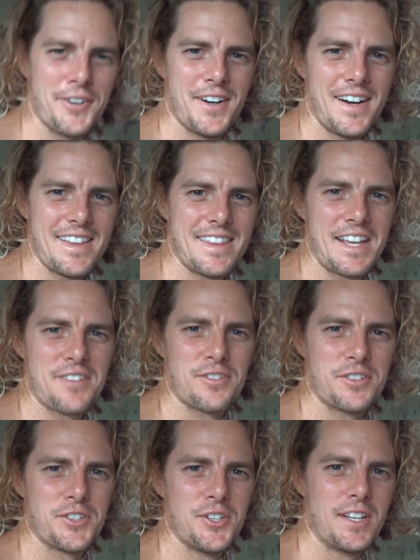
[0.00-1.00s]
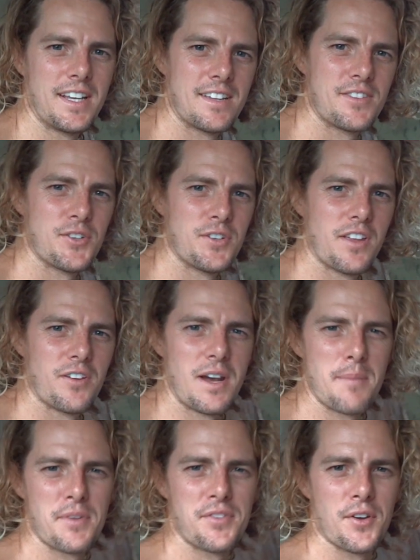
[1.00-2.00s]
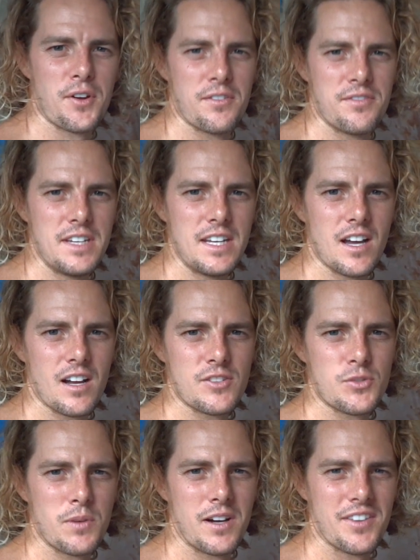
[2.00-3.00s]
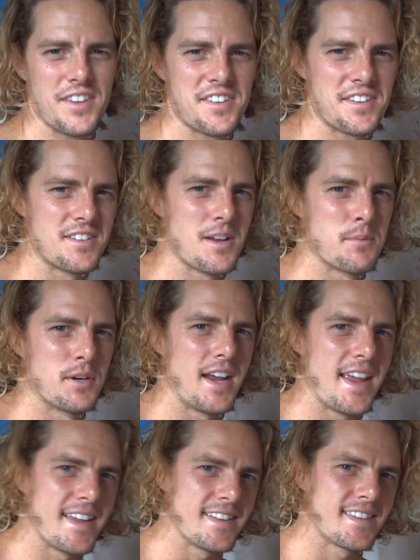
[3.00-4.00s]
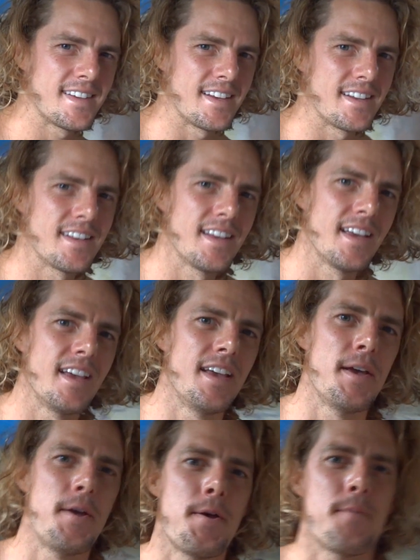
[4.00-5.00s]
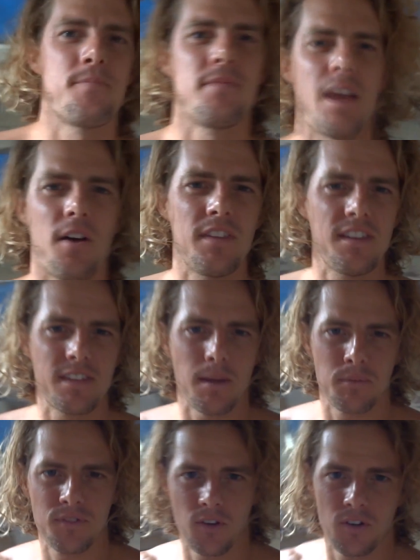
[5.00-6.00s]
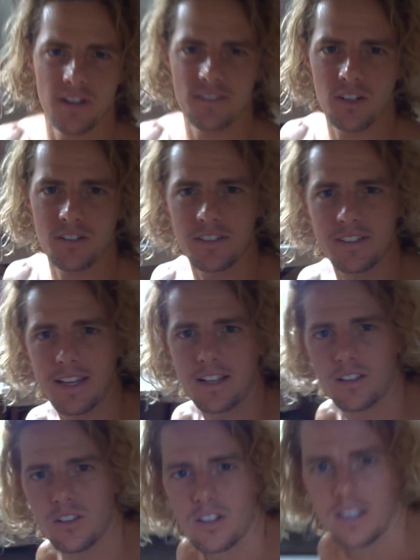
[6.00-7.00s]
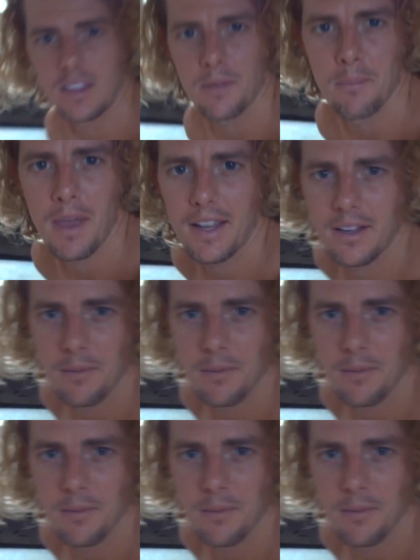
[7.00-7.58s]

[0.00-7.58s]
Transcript: right, thanks for tuning in to another episode of Neon Swell. This is number 18. Now in this episode, I start to take a look at the back